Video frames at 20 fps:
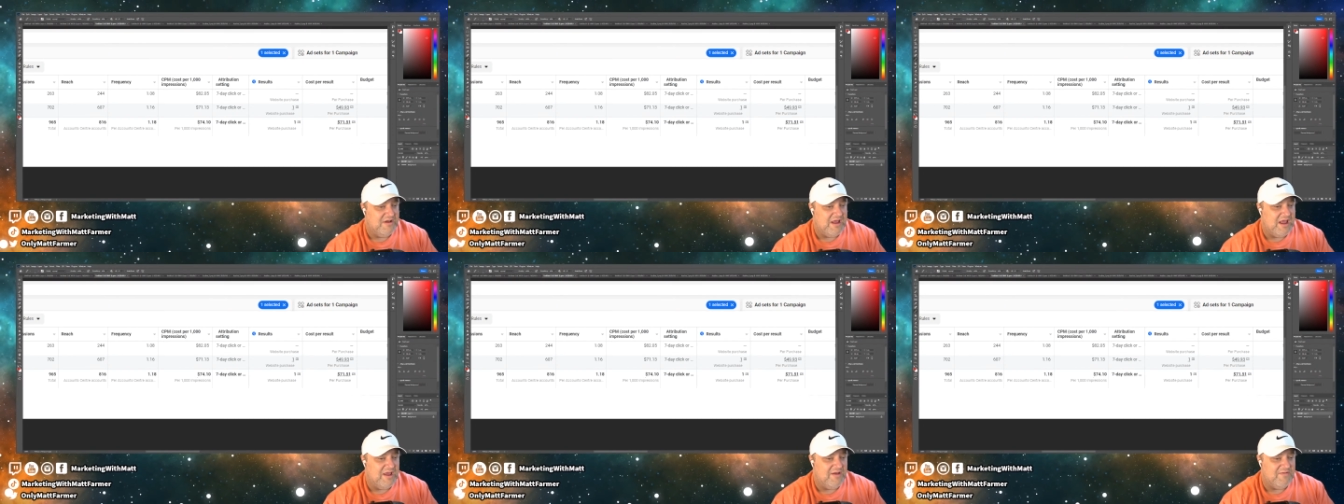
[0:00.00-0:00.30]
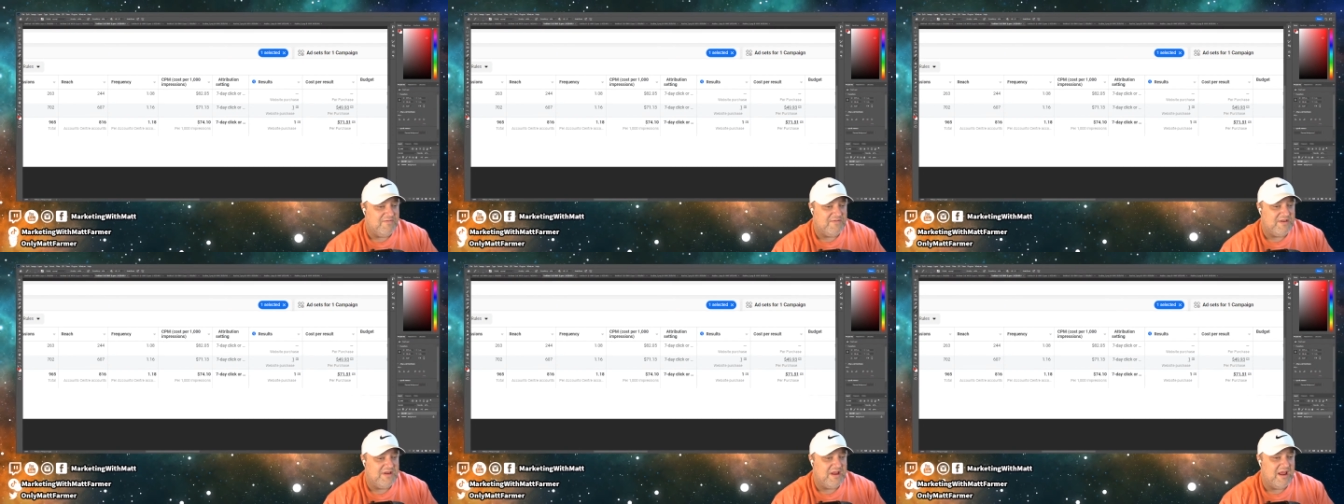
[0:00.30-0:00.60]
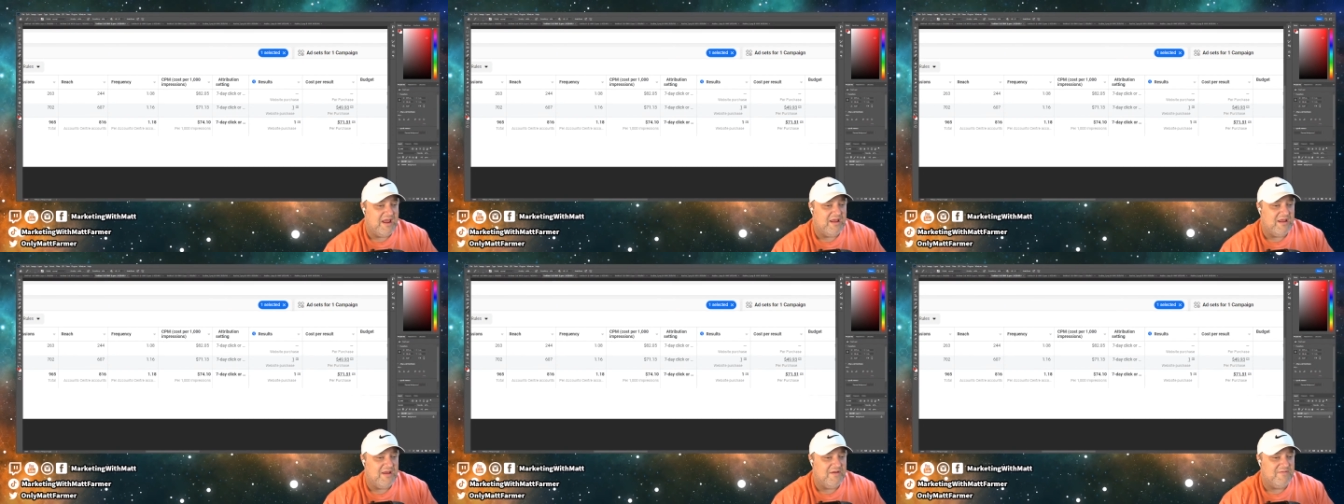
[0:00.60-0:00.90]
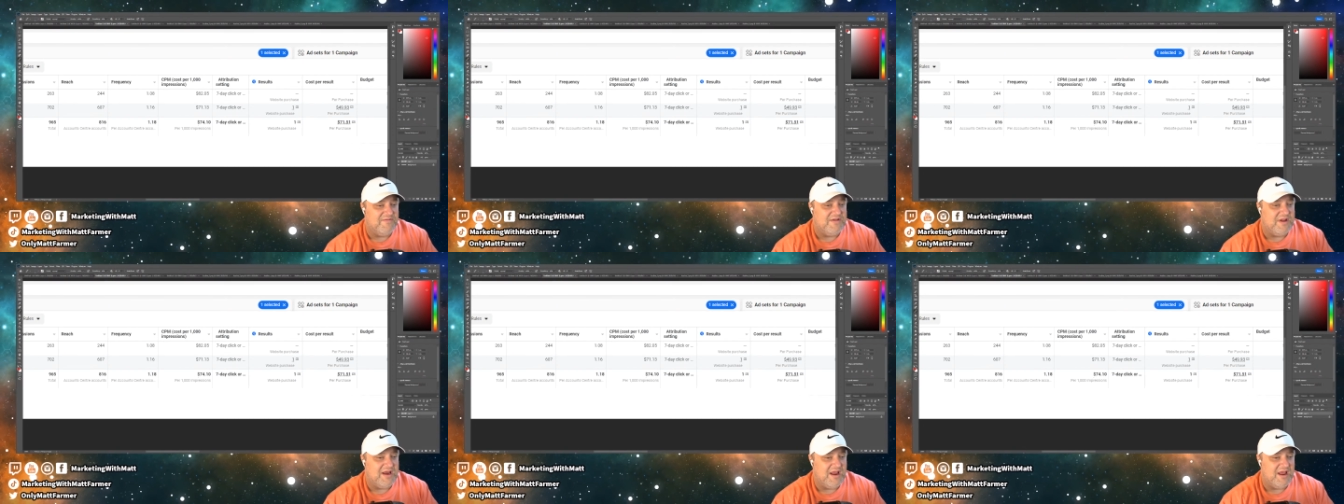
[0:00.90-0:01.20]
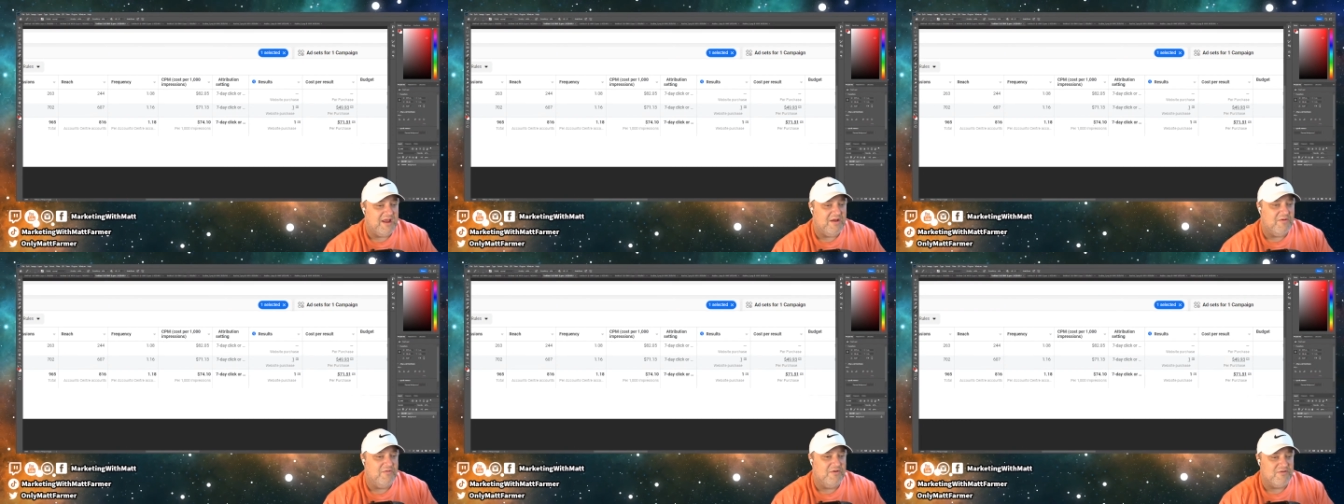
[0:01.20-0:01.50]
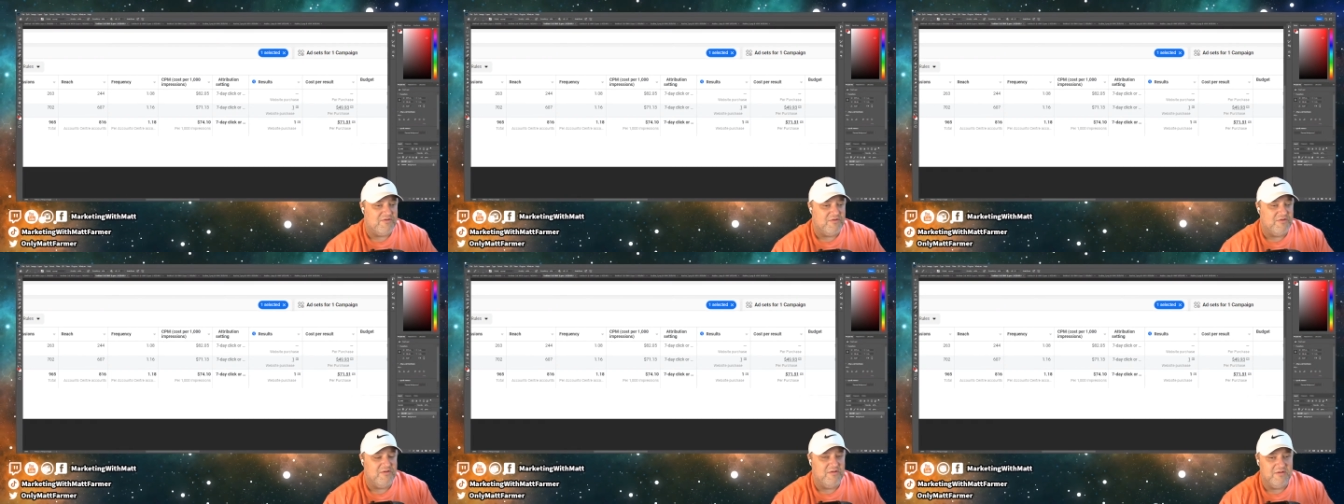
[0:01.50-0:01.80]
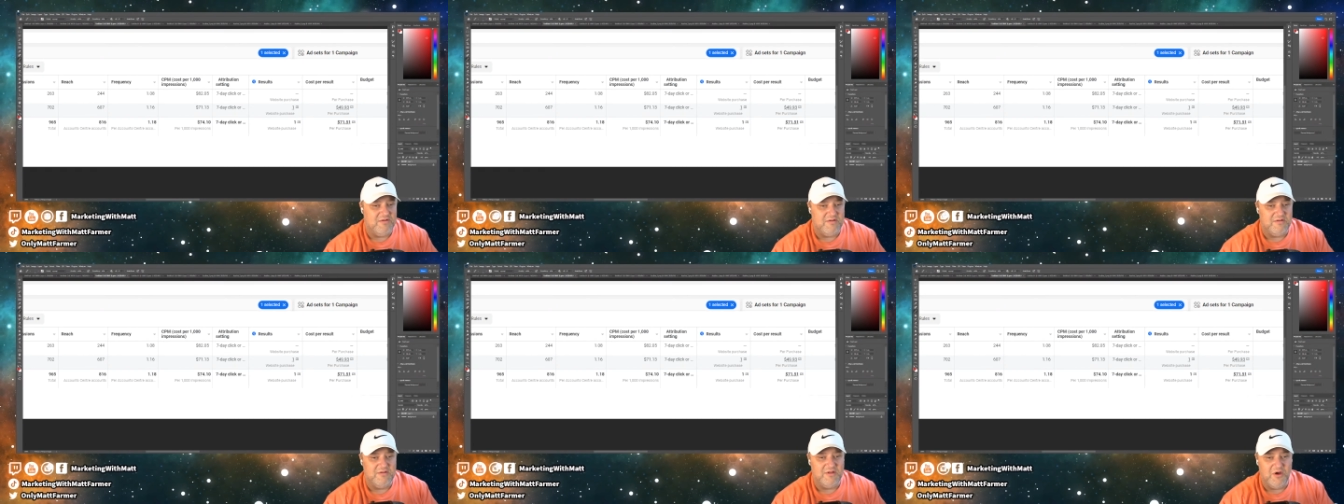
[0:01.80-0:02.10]
If today was
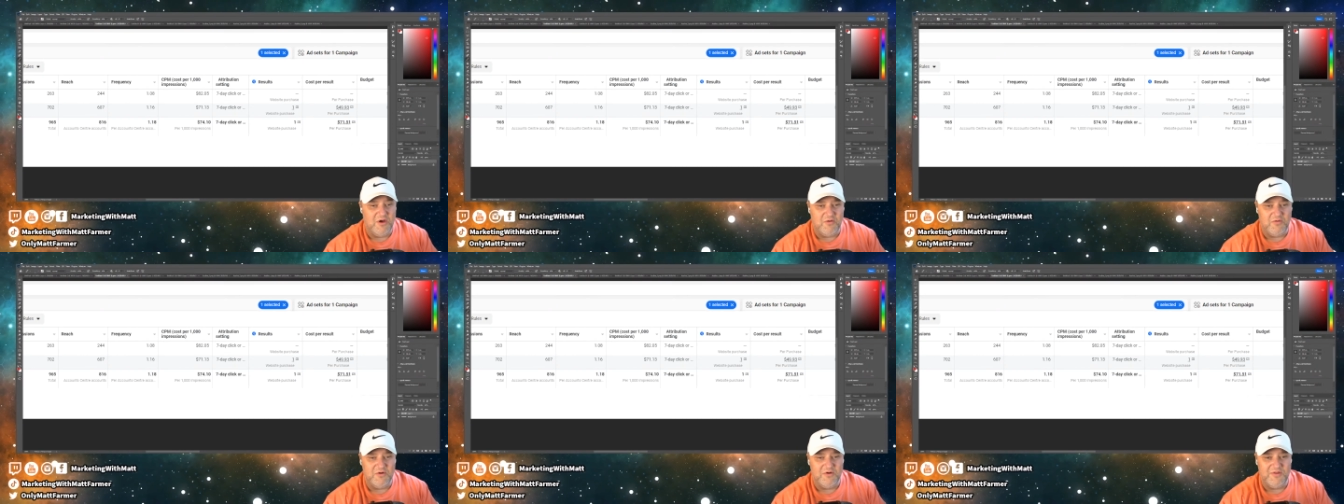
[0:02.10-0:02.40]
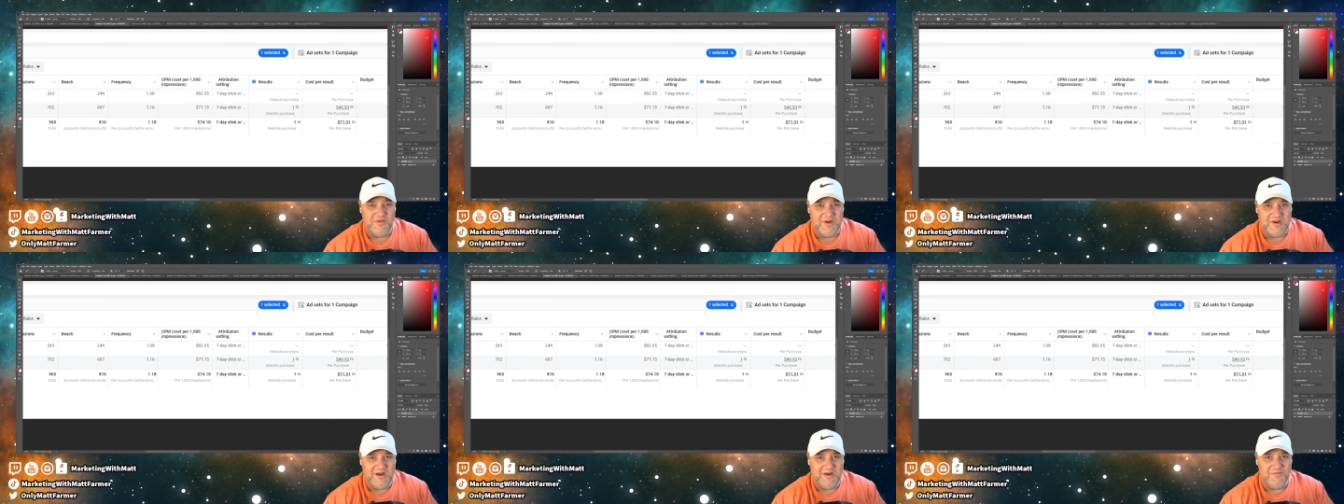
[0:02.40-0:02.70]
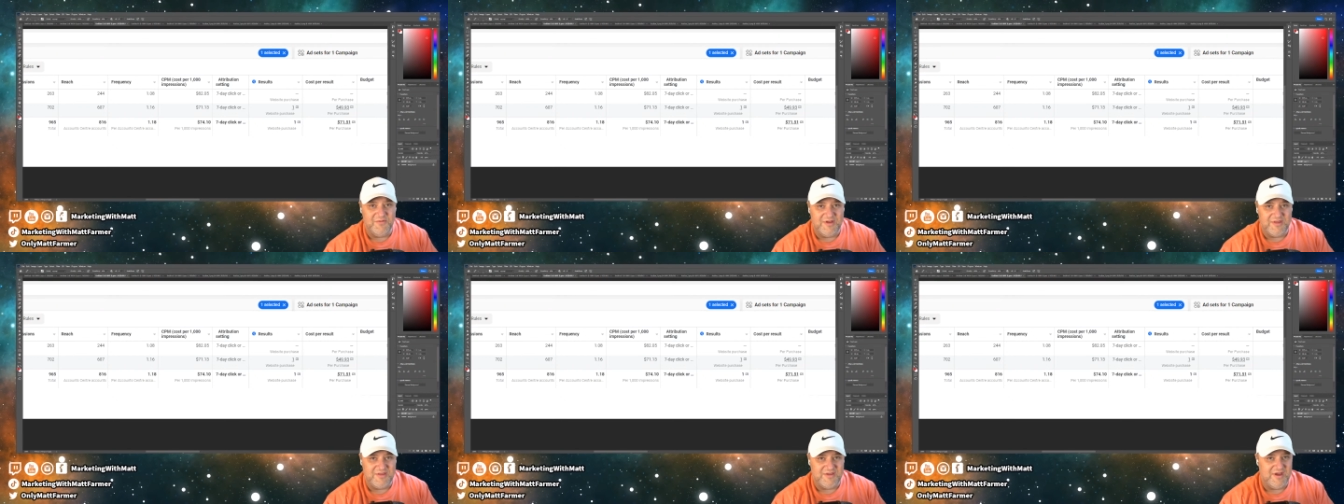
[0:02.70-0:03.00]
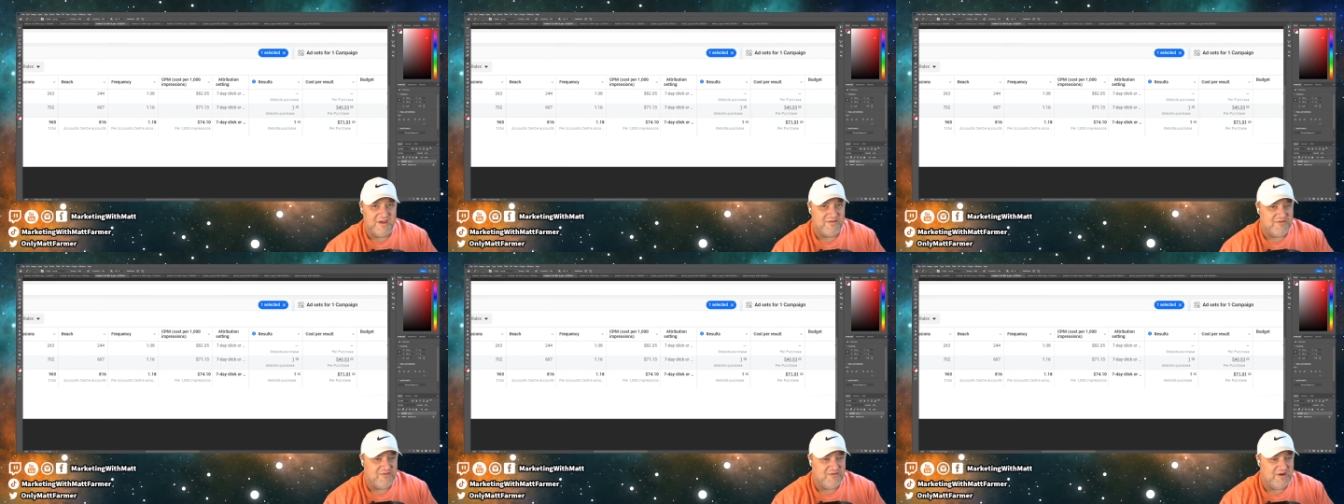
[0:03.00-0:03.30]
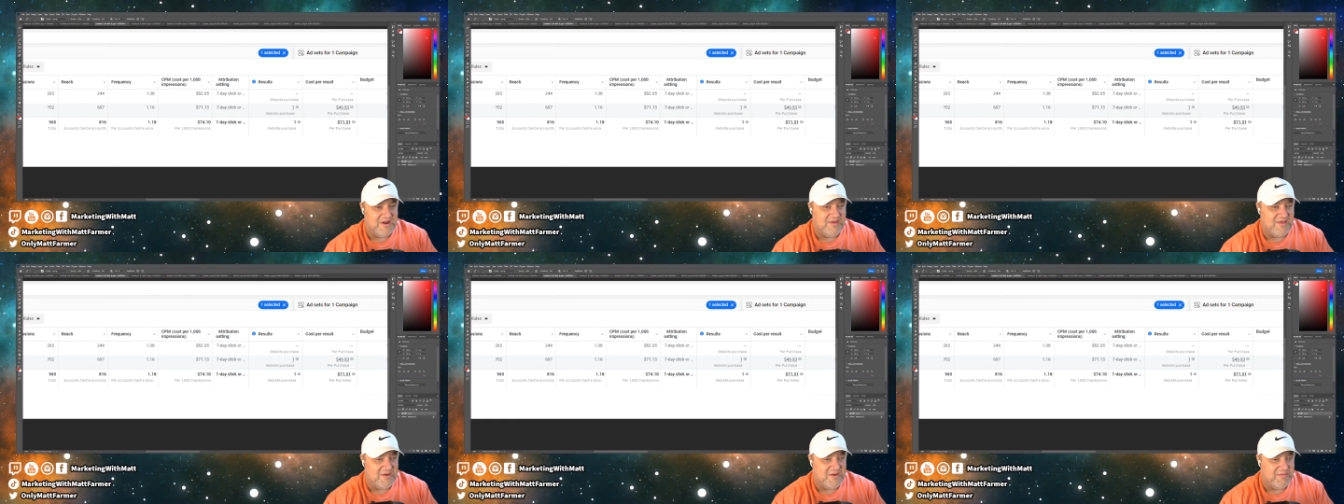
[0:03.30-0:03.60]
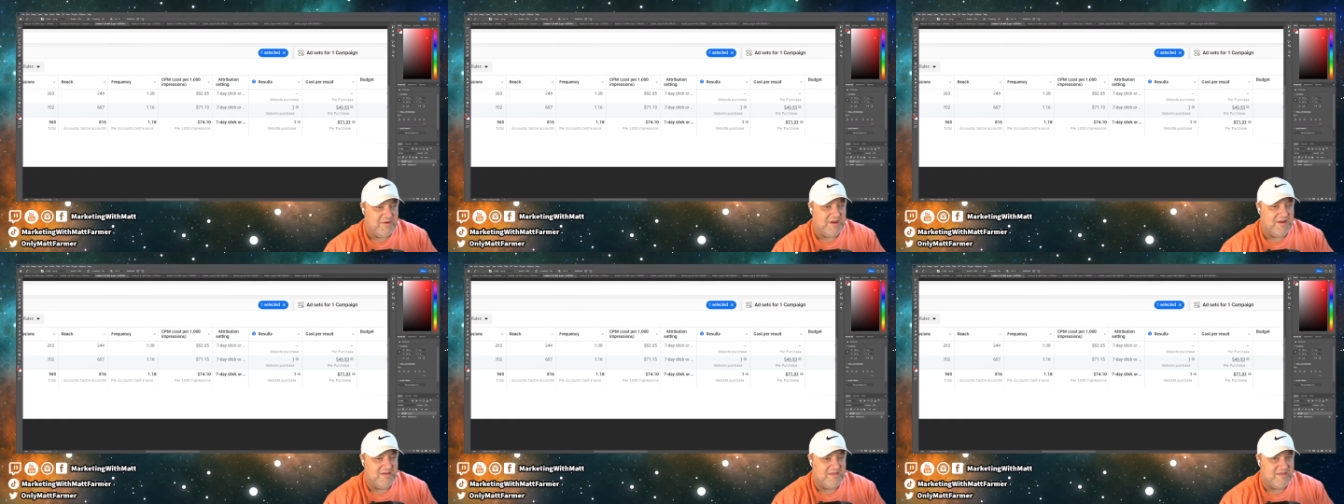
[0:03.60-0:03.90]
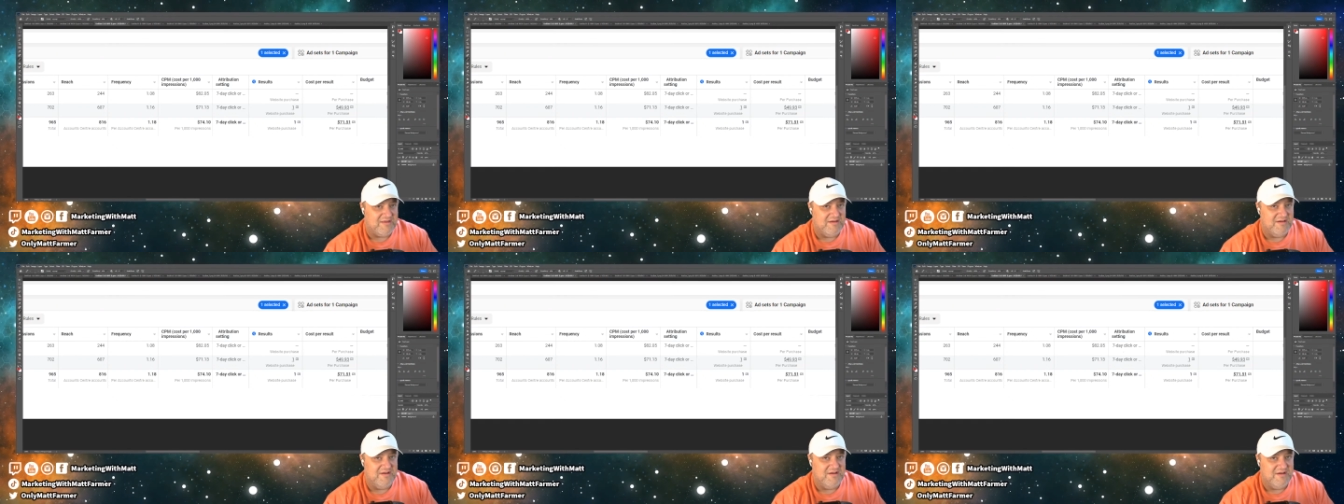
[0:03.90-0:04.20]
lower than it was yesterday, that
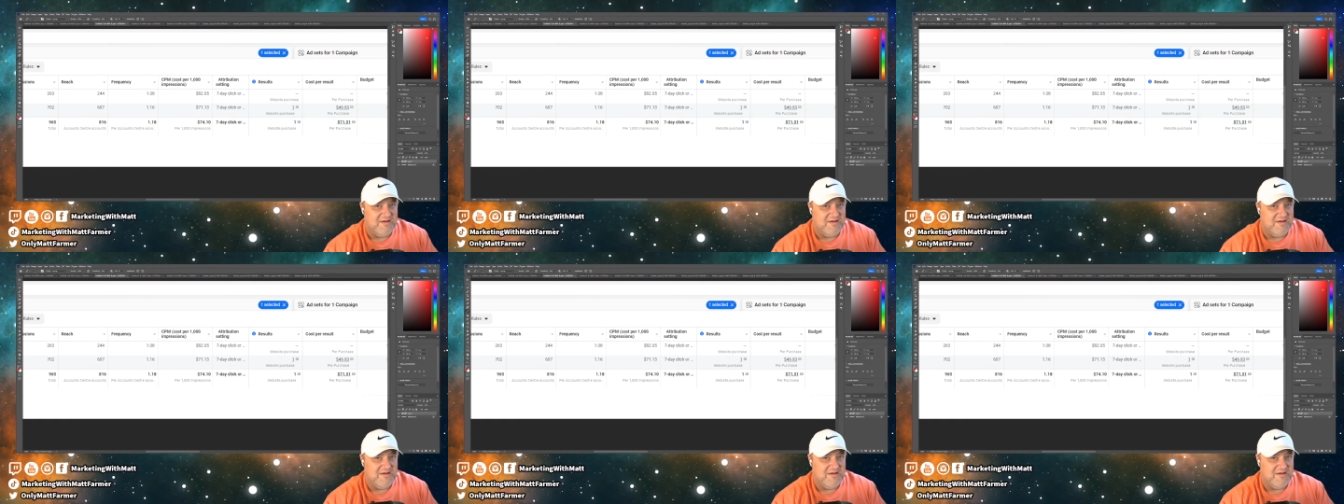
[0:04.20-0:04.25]
means